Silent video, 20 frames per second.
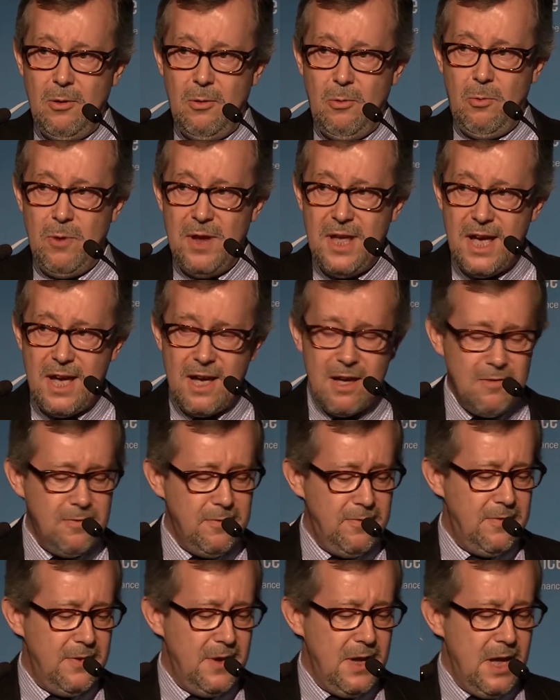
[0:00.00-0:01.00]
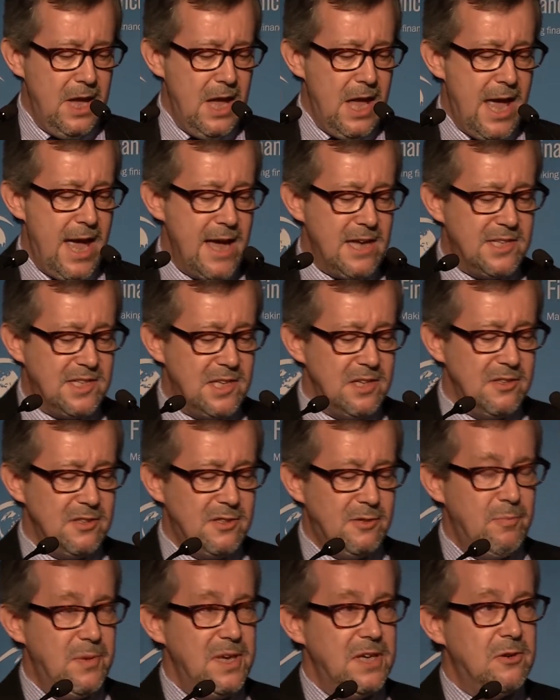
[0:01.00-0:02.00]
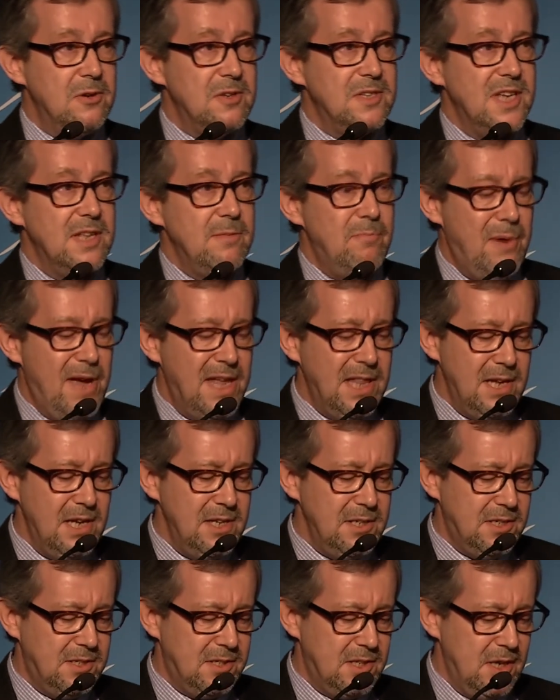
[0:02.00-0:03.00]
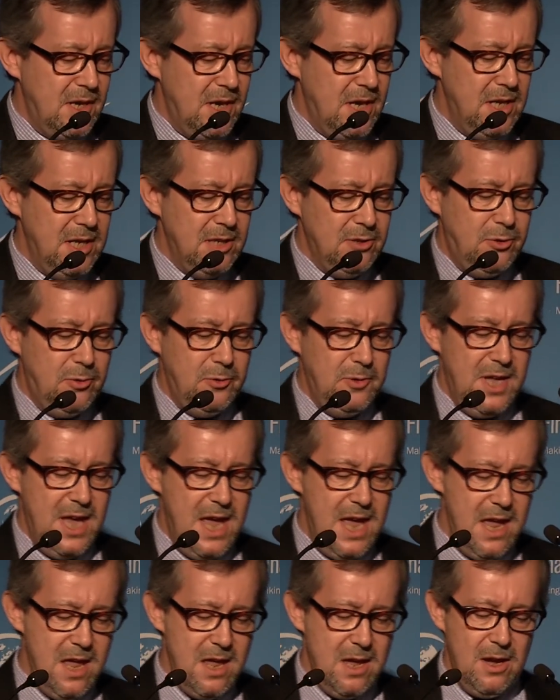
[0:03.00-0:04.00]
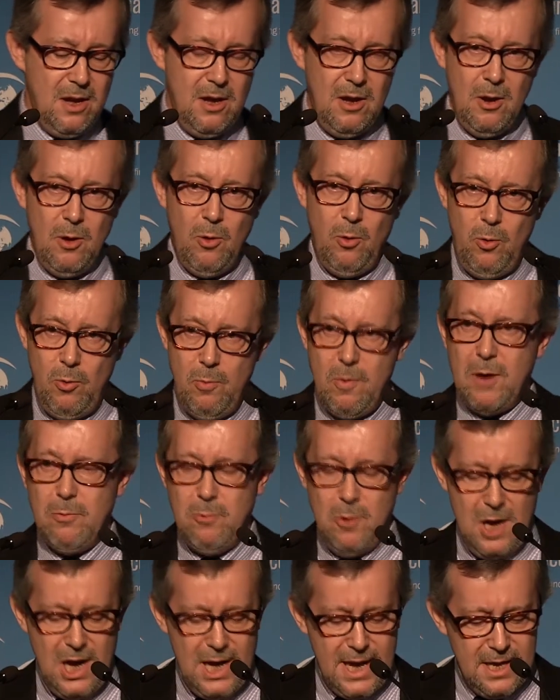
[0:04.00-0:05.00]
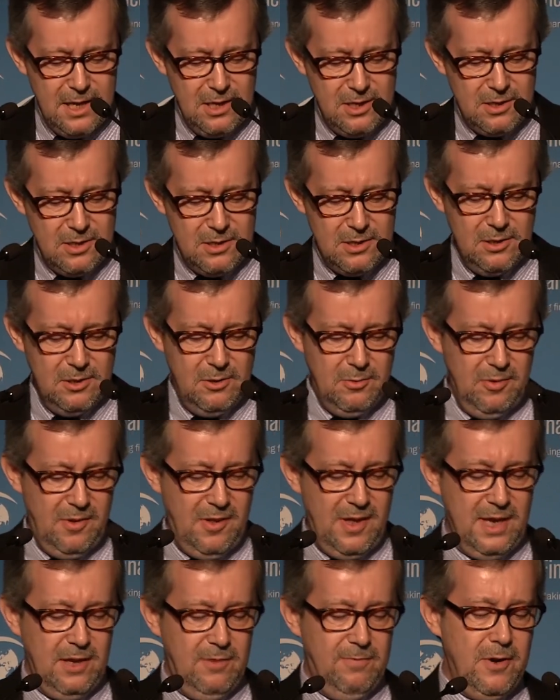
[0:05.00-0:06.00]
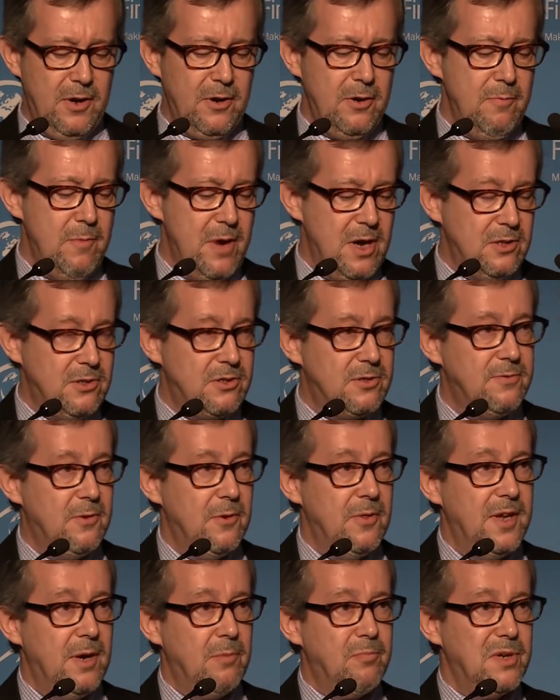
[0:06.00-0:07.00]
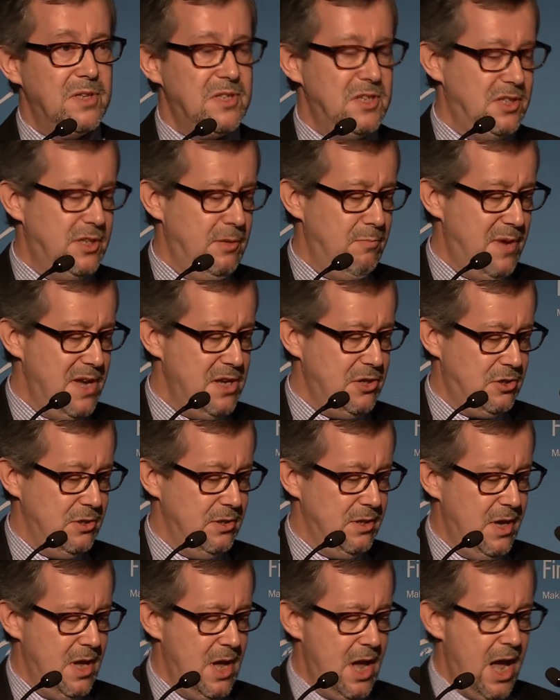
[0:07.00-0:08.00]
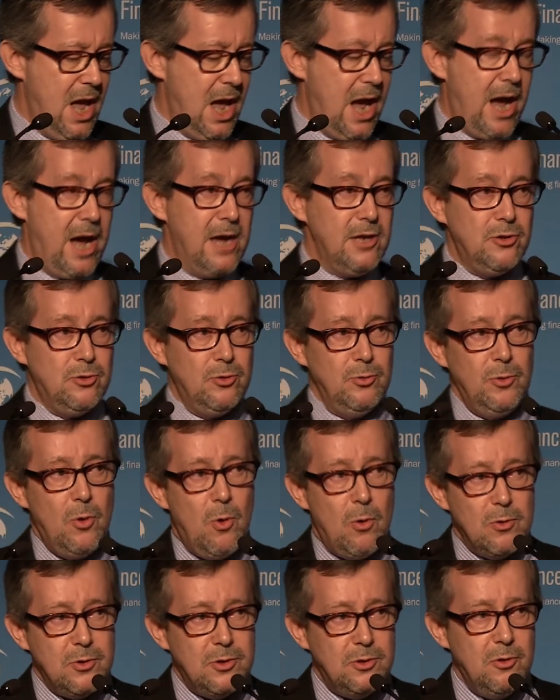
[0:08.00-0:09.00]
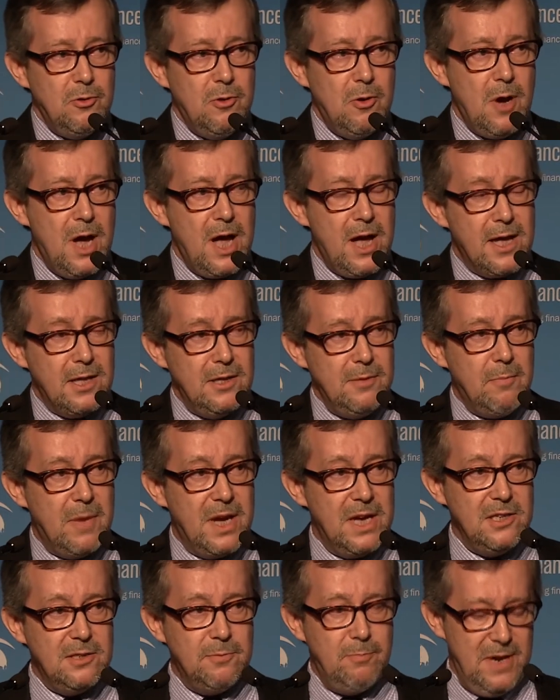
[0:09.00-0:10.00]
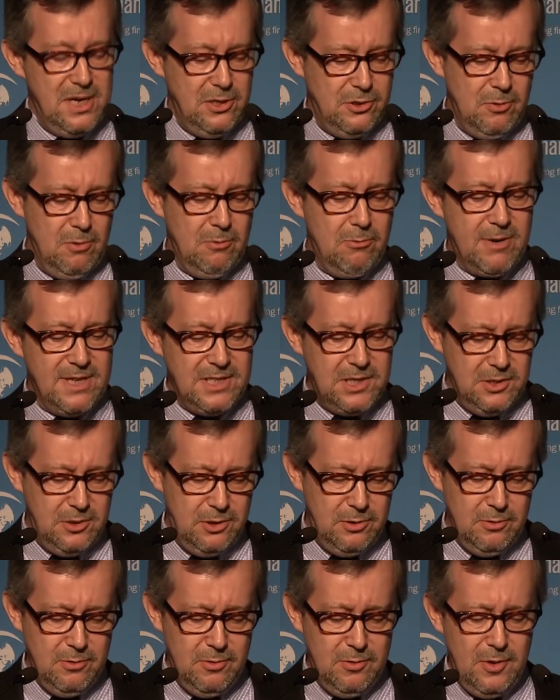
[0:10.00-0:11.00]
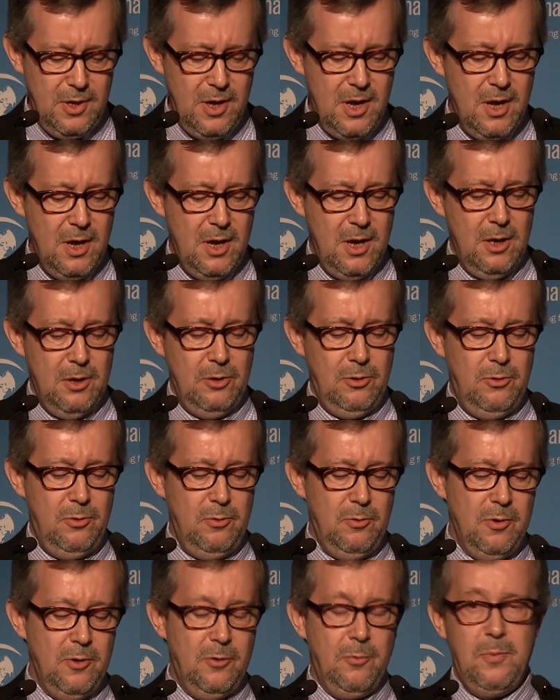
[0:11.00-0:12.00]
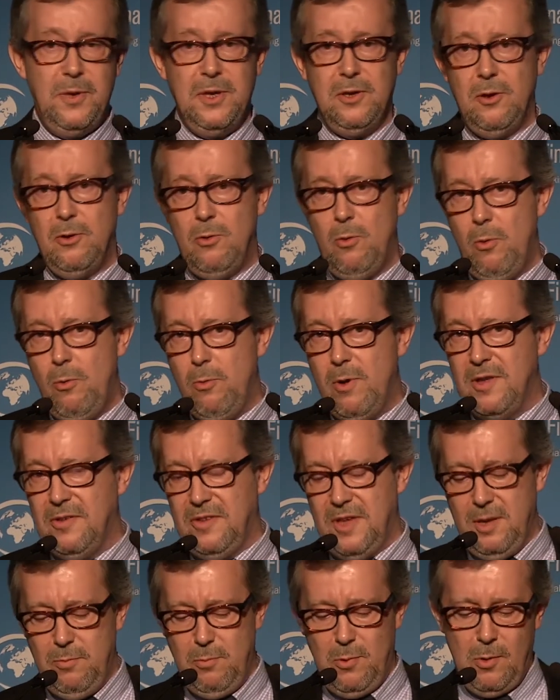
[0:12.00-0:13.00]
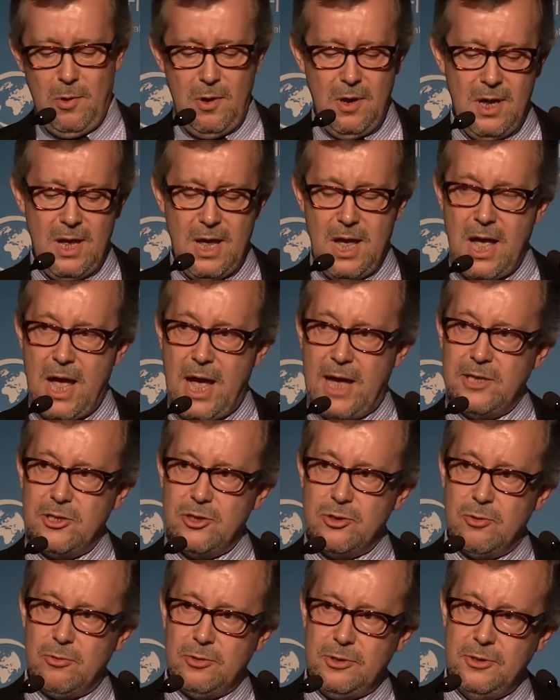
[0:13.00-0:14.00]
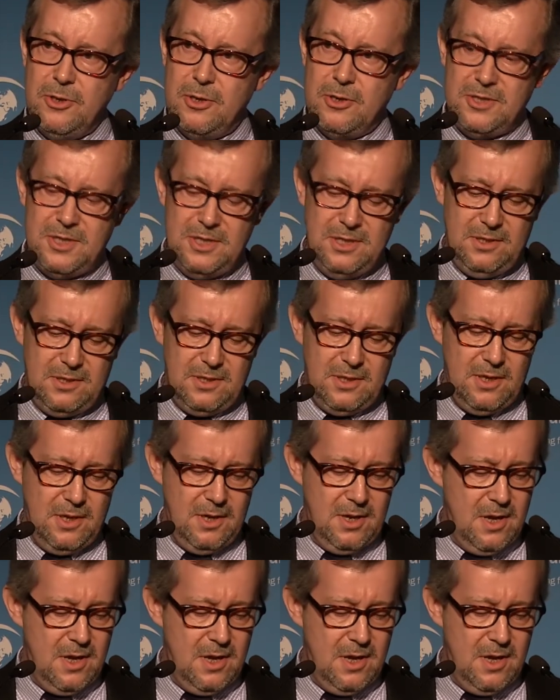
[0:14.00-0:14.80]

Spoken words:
We have excellent speakers and panelists here today, whom I would like to thank very much for their participation. I should also add my special gratitude to a speaker who was able, at short notice,